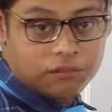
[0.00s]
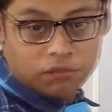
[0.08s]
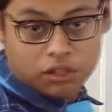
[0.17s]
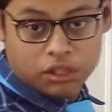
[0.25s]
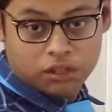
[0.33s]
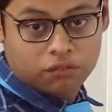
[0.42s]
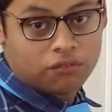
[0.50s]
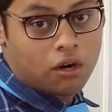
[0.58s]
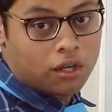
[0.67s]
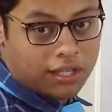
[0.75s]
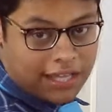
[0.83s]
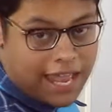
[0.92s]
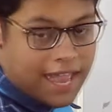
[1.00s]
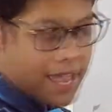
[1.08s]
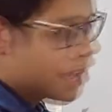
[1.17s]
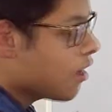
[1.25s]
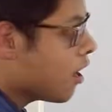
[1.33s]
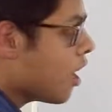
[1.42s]
the word for
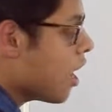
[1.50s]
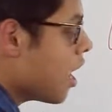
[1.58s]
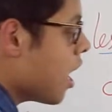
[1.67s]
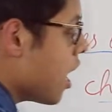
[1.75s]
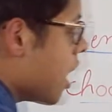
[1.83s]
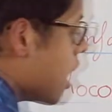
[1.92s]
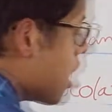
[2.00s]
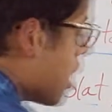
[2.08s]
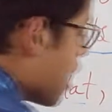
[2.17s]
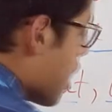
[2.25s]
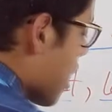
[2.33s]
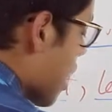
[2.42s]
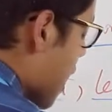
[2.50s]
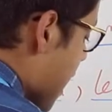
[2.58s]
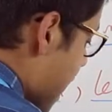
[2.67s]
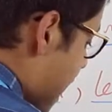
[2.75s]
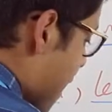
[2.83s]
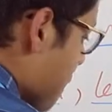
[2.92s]
cake.
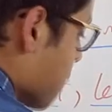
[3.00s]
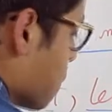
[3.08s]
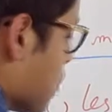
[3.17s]
Et